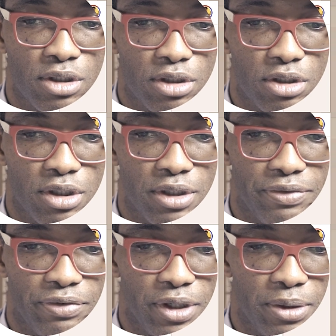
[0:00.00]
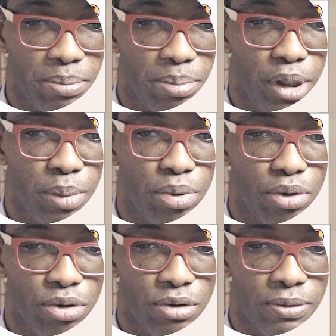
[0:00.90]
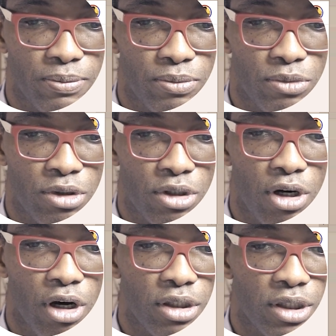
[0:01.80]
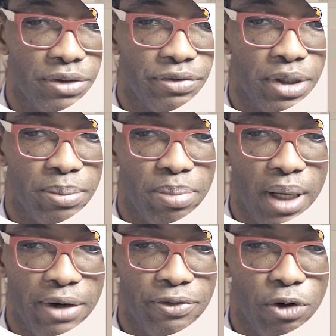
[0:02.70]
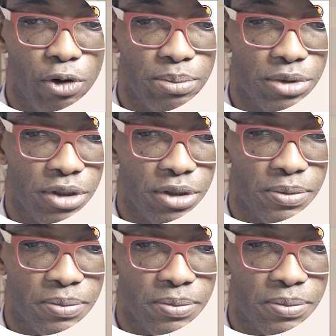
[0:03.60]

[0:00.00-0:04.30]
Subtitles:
to different people on different platforms